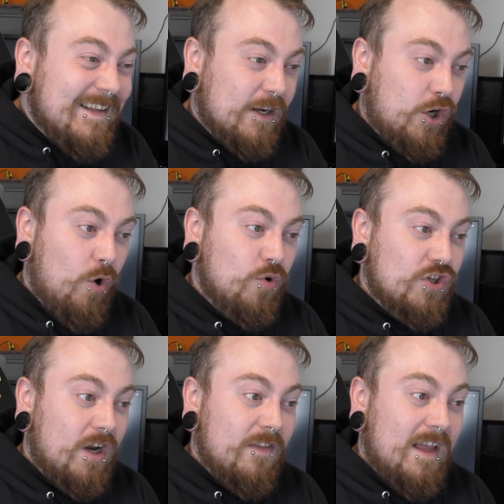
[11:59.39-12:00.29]
a
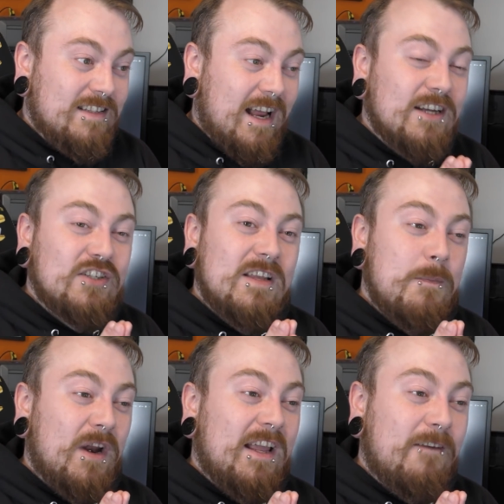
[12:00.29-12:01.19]
culture that is actually
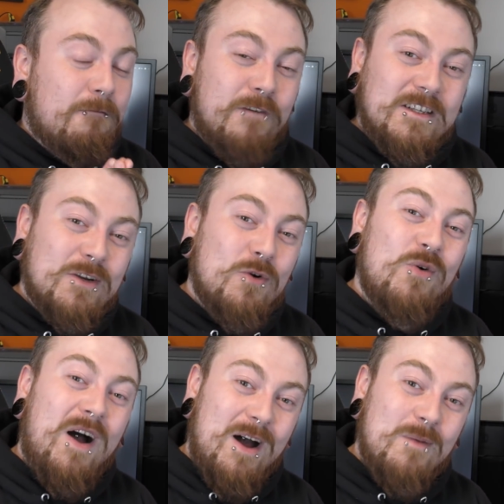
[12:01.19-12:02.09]
bringing physical
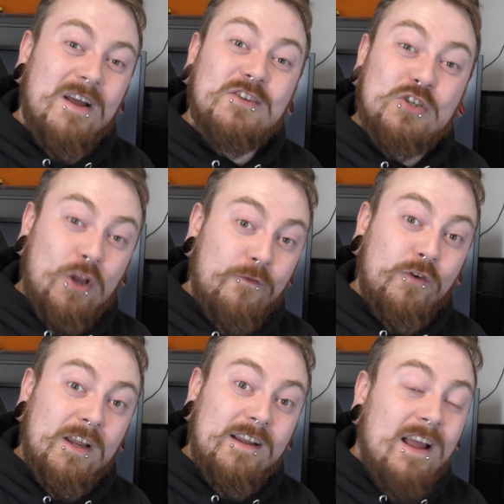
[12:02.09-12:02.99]
harm and
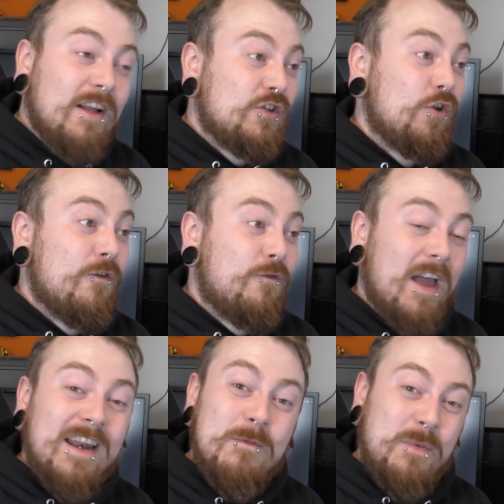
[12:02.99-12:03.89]
suffering to the
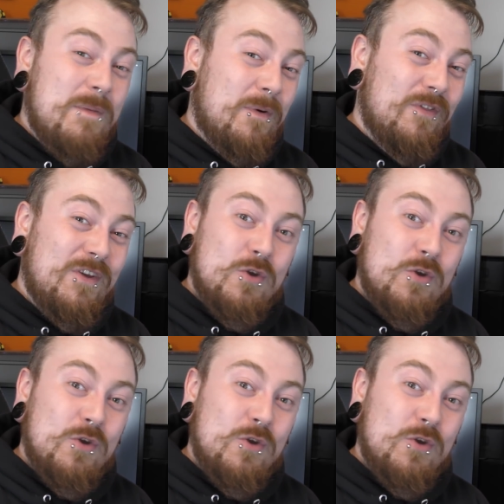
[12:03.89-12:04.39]
very people that